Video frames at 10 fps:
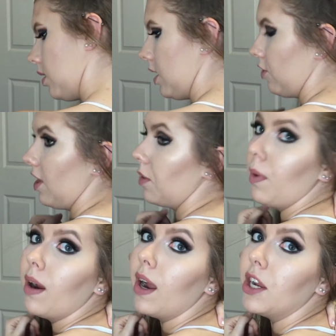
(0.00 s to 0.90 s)
I tried to
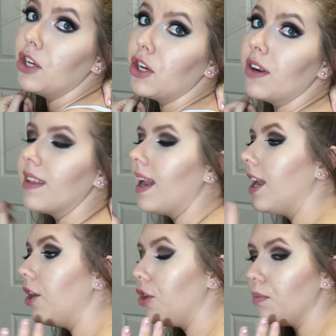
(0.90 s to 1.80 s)
wear a shirt that I
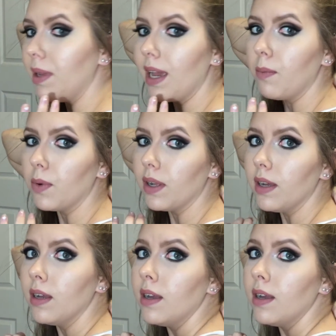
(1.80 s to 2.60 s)
know you'd be able to